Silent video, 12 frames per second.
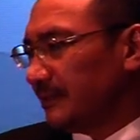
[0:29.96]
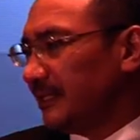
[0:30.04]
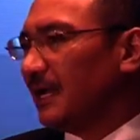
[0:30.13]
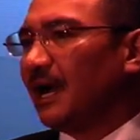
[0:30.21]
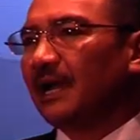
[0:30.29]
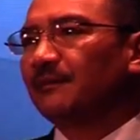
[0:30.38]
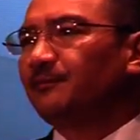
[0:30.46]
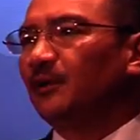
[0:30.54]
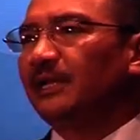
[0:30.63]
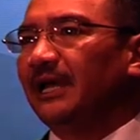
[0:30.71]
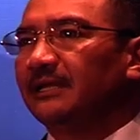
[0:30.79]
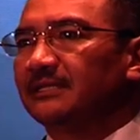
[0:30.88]
Yeah, I
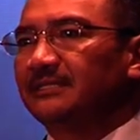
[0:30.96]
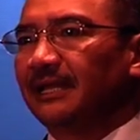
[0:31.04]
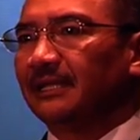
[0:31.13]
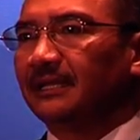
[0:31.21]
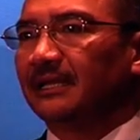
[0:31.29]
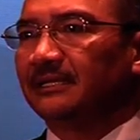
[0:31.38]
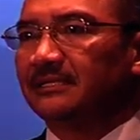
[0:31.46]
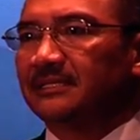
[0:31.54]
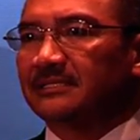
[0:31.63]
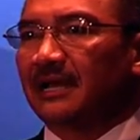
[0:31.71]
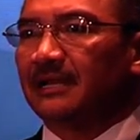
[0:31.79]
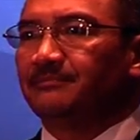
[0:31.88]
fully understand that. This
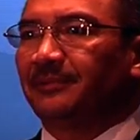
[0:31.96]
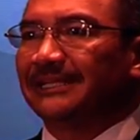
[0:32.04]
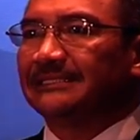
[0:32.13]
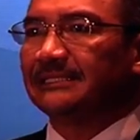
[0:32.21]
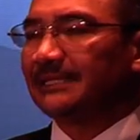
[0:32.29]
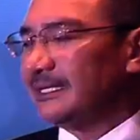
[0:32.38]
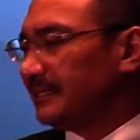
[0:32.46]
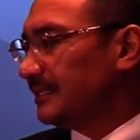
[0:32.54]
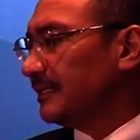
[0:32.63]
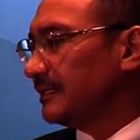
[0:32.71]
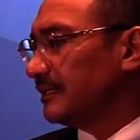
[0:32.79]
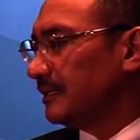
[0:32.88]
is
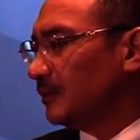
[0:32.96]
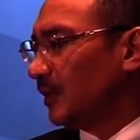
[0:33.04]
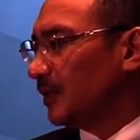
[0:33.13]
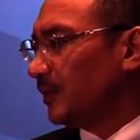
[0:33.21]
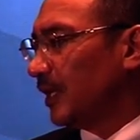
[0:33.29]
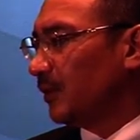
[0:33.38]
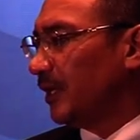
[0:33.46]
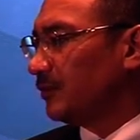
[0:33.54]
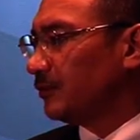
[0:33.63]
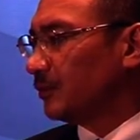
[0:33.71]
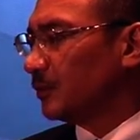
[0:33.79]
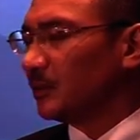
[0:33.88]
unprecedented, what we are going
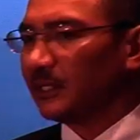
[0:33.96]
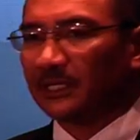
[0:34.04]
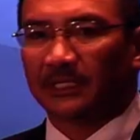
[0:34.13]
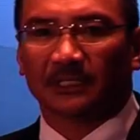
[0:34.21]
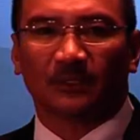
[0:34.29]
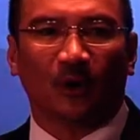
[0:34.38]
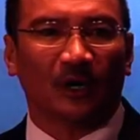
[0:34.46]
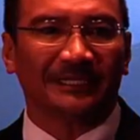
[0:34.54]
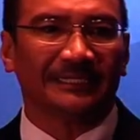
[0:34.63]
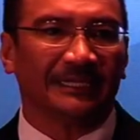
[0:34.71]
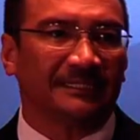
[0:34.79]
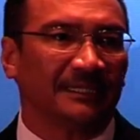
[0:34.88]
through.
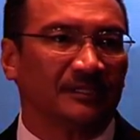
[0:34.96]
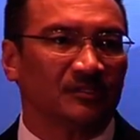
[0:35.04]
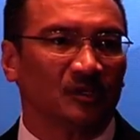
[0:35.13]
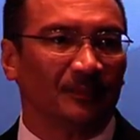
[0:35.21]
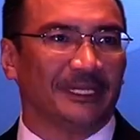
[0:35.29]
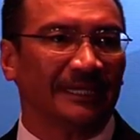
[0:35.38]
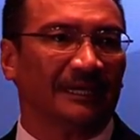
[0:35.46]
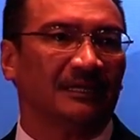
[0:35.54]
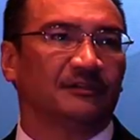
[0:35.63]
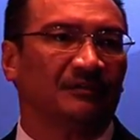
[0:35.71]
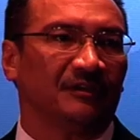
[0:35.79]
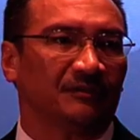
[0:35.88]
Coordinating so many
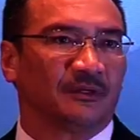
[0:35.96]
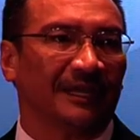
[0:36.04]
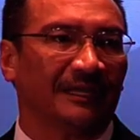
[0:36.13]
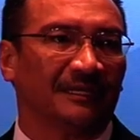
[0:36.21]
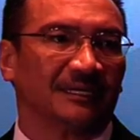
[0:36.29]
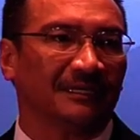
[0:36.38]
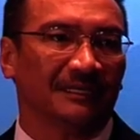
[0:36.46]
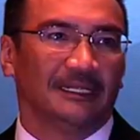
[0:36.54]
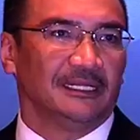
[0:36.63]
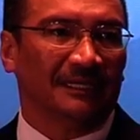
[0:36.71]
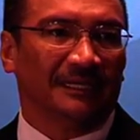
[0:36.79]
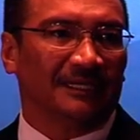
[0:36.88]
countries together
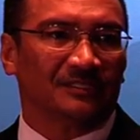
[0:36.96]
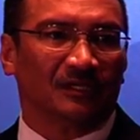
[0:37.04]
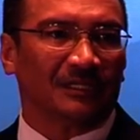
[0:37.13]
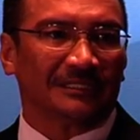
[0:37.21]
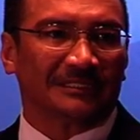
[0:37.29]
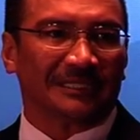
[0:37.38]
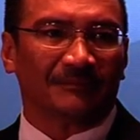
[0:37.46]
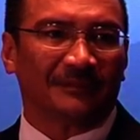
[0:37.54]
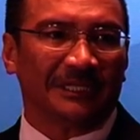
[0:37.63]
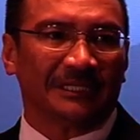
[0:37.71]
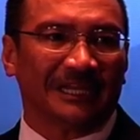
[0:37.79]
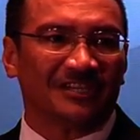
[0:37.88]
is not
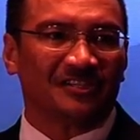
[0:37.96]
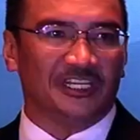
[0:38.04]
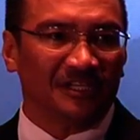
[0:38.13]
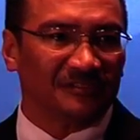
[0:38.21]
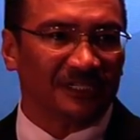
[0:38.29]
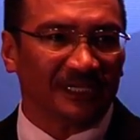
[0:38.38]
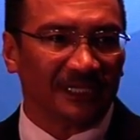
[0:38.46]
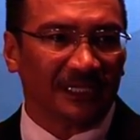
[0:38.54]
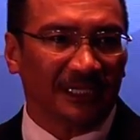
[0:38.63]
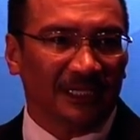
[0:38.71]
something that is easy.